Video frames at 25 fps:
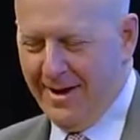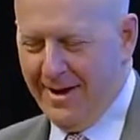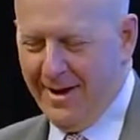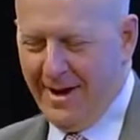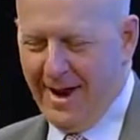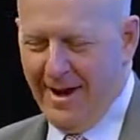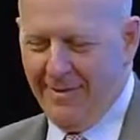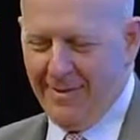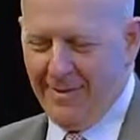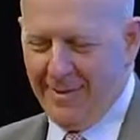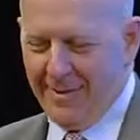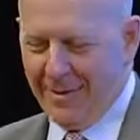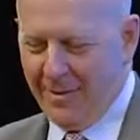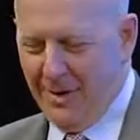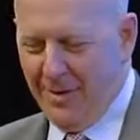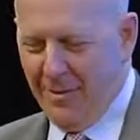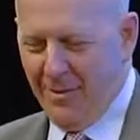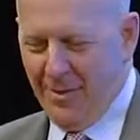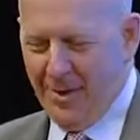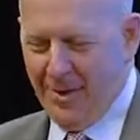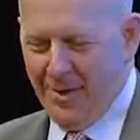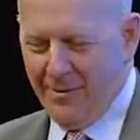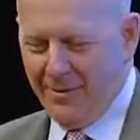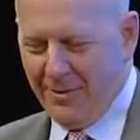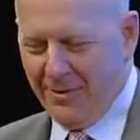and obviously I
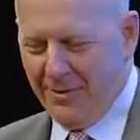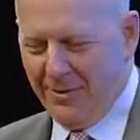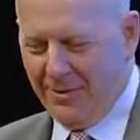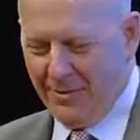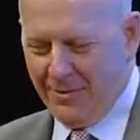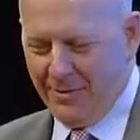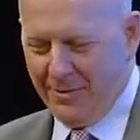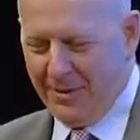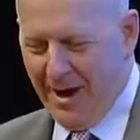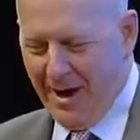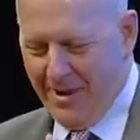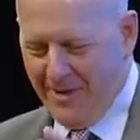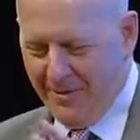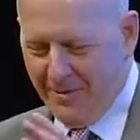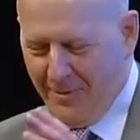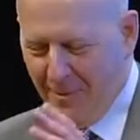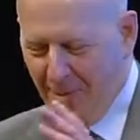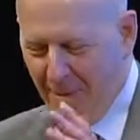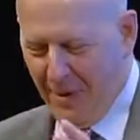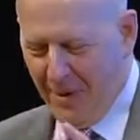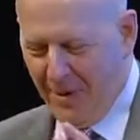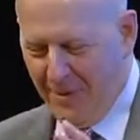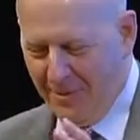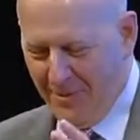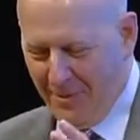won't have time for
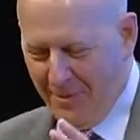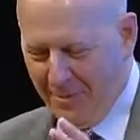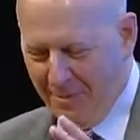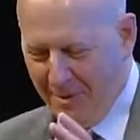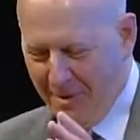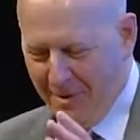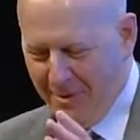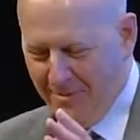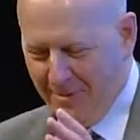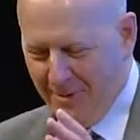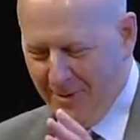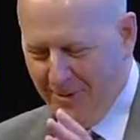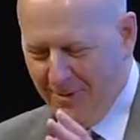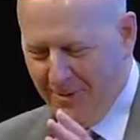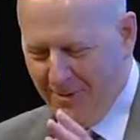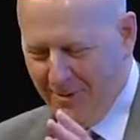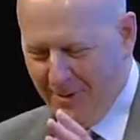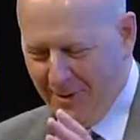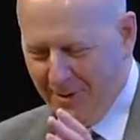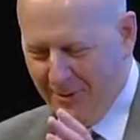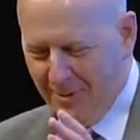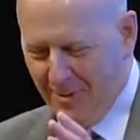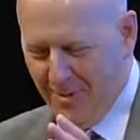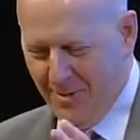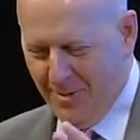all of them, but
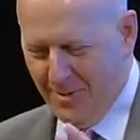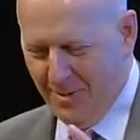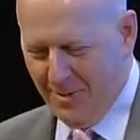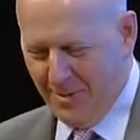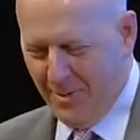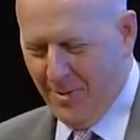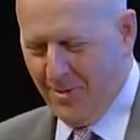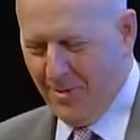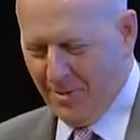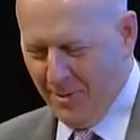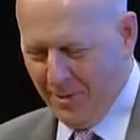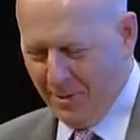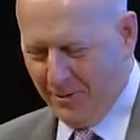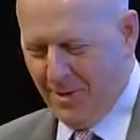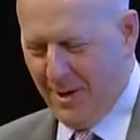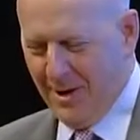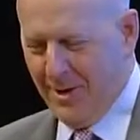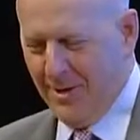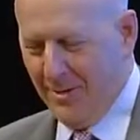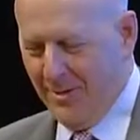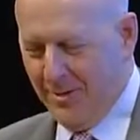this one that was great.